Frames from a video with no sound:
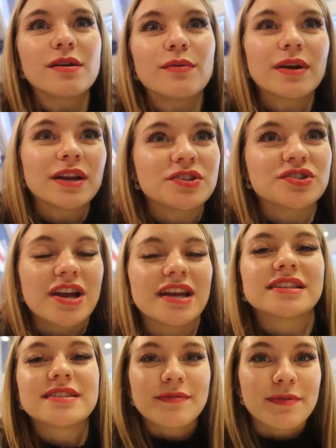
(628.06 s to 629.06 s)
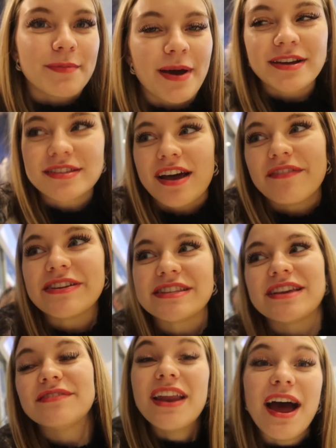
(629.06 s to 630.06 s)
so we're gonna try and get some in the box office.
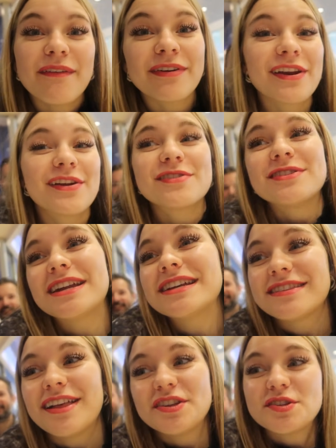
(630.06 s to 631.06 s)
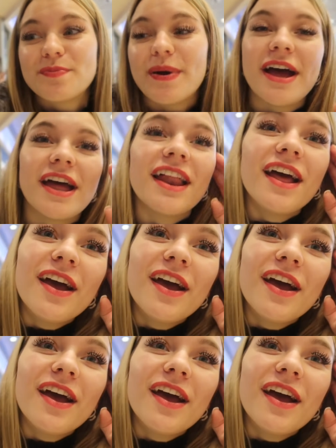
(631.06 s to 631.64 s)
If not, we're gonna do a nice lunch, but